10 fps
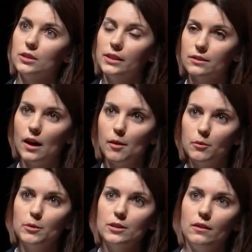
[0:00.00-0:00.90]
clear time
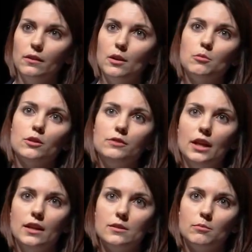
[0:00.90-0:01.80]
limits on the number of
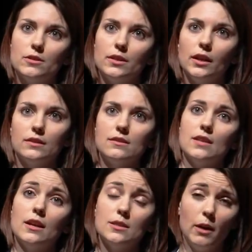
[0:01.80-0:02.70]
days a person can
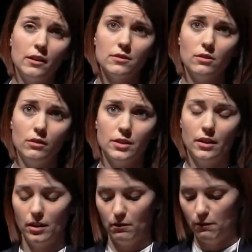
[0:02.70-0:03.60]
spend in
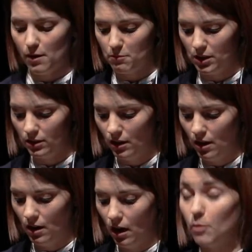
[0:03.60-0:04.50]
solitary confinement
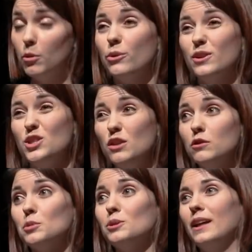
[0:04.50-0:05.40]
are both
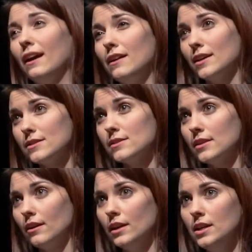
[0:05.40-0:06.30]
achievable and
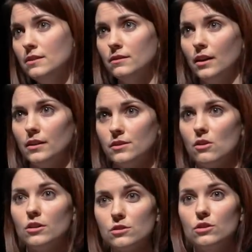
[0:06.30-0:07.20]
necessary that's a
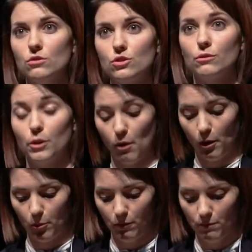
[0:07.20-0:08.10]
constitutional
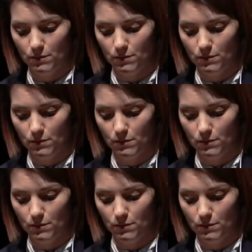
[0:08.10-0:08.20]
requirement.